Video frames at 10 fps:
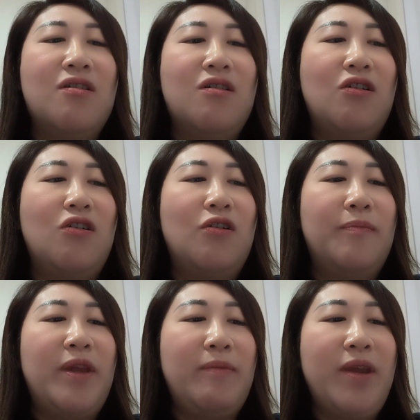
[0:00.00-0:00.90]
or
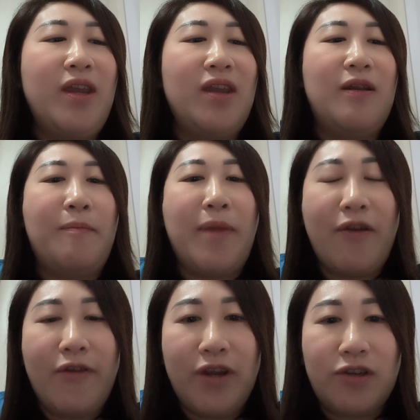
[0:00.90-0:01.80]
maybe in a
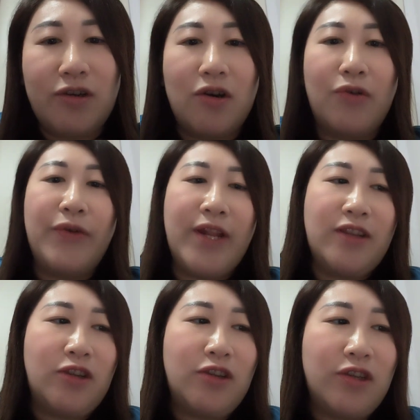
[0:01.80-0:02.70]
marriage or
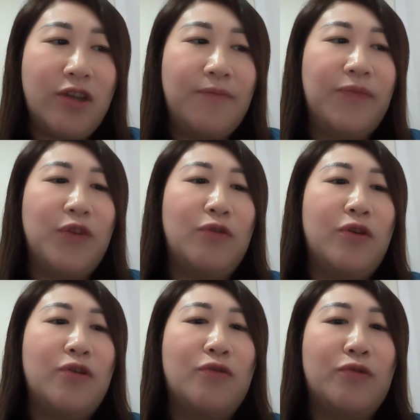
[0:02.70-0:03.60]
relationship,
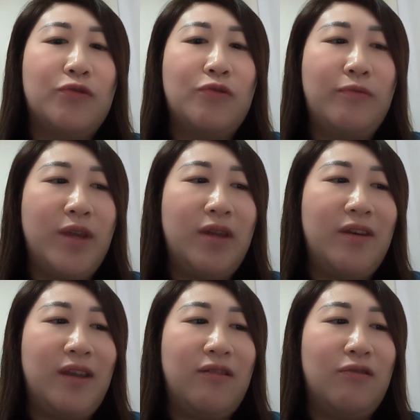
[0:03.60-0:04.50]
it could also
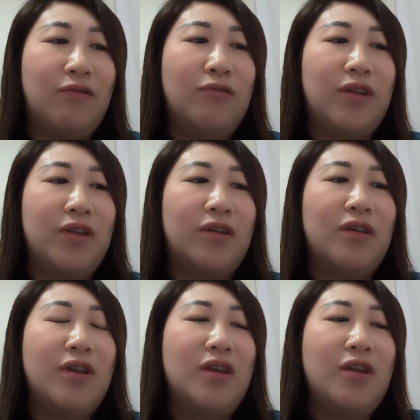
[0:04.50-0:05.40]
mean that the
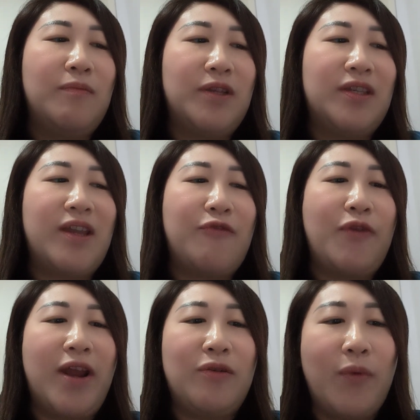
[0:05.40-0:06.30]
person can
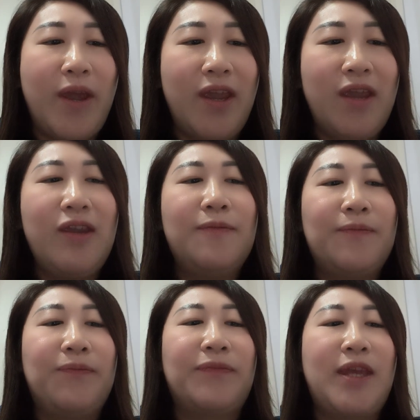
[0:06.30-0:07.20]
run away.
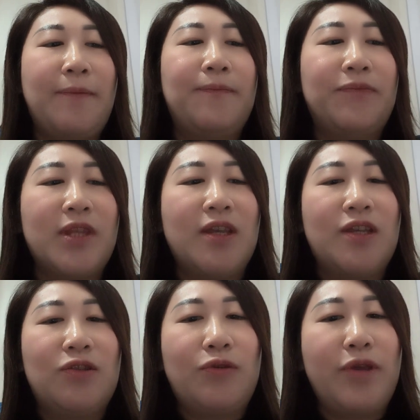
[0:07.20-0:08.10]
Yep.
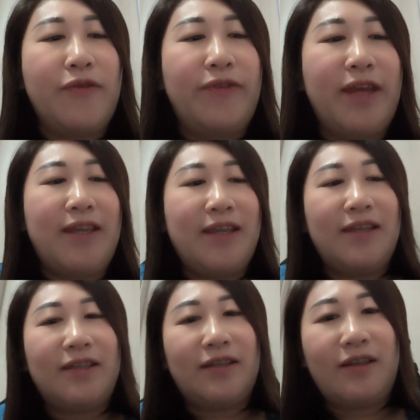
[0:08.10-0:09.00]
So if there
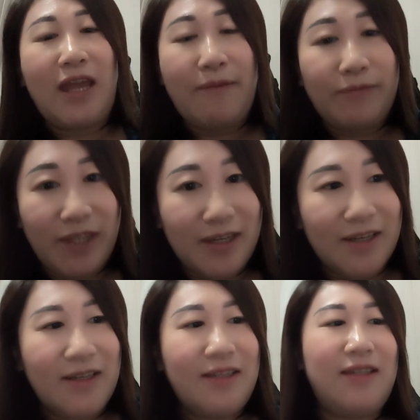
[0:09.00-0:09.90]
is a
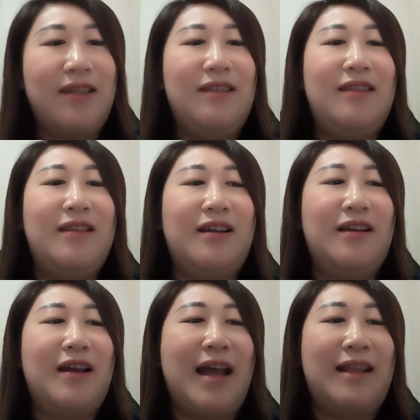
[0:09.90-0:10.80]
emptiness in
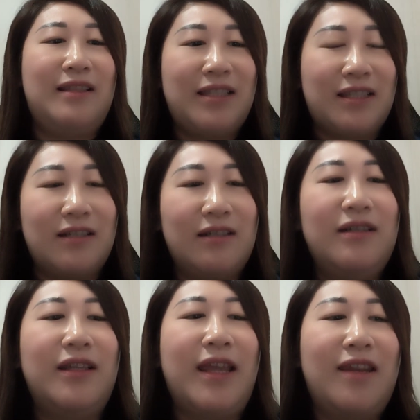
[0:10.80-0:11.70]
the
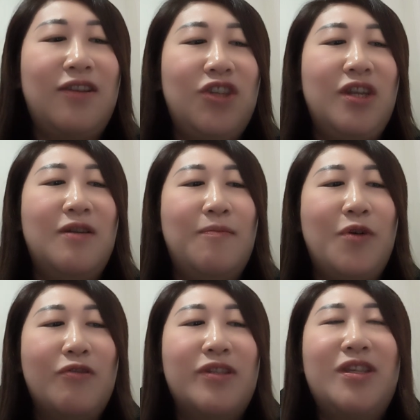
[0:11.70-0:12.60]
answer, the energy in the
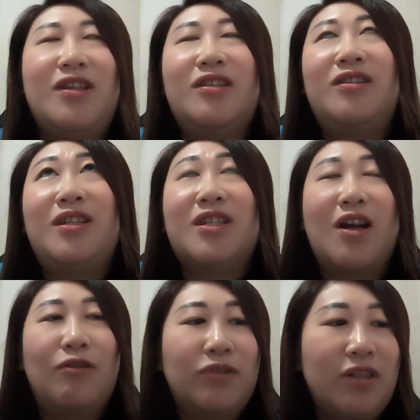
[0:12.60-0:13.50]
box is
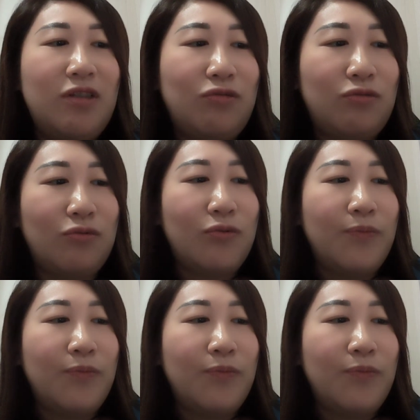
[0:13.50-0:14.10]
discounted to